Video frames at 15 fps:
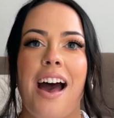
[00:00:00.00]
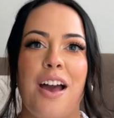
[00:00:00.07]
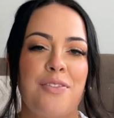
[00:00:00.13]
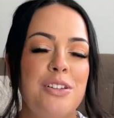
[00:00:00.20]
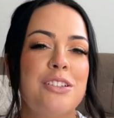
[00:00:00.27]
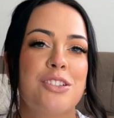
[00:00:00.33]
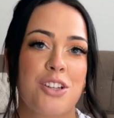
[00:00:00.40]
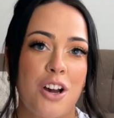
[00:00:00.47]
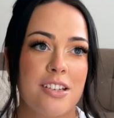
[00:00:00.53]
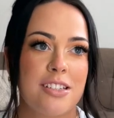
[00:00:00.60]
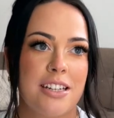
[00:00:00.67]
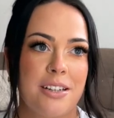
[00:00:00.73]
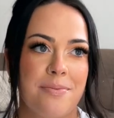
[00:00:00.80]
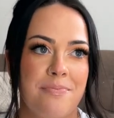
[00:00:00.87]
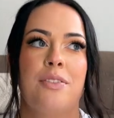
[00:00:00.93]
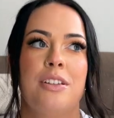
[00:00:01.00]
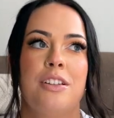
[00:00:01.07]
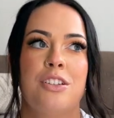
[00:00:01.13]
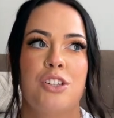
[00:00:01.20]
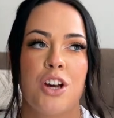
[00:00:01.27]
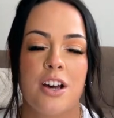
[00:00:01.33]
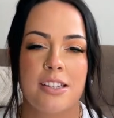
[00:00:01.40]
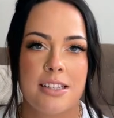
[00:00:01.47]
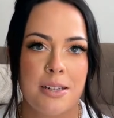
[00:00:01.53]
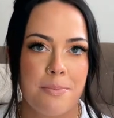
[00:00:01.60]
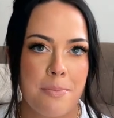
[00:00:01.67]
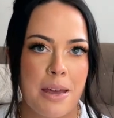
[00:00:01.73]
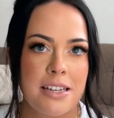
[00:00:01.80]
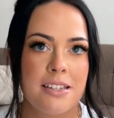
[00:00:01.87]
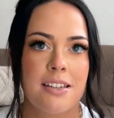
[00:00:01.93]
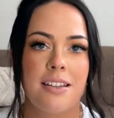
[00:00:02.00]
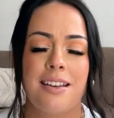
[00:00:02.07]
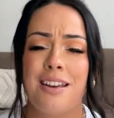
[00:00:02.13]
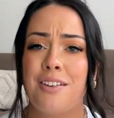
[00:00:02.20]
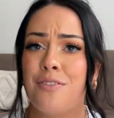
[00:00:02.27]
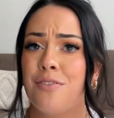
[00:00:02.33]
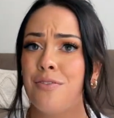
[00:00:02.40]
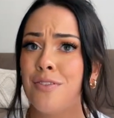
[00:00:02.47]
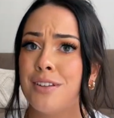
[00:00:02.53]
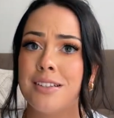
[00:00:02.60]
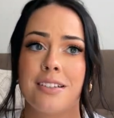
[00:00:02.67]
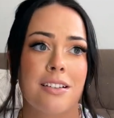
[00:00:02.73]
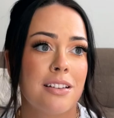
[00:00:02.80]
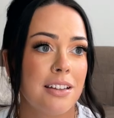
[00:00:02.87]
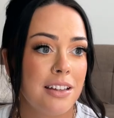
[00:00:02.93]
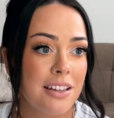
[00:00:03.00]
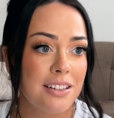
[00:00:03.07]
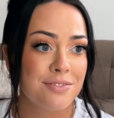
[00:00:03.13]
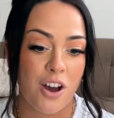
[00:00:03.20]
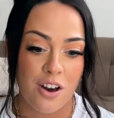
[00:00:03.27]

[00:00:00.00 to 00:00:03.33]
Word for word: I feel exhausted. I feel exhausted mentally, physically.